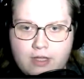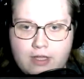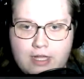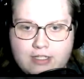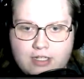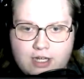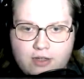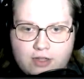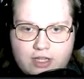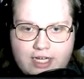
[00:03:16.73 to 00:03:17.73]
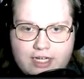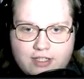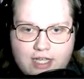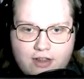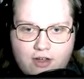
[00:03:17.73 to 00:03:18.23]
That's another thing, is
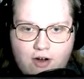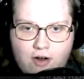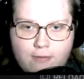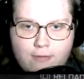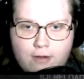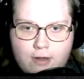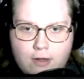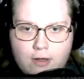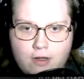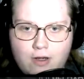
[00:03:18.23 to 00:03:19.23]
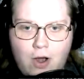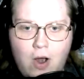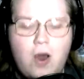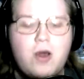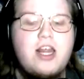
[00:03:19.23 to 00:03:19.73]
that there are...
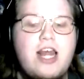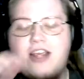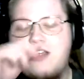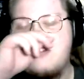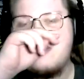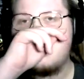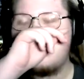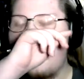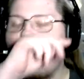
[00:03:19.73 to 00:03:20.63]
Oh, thank you so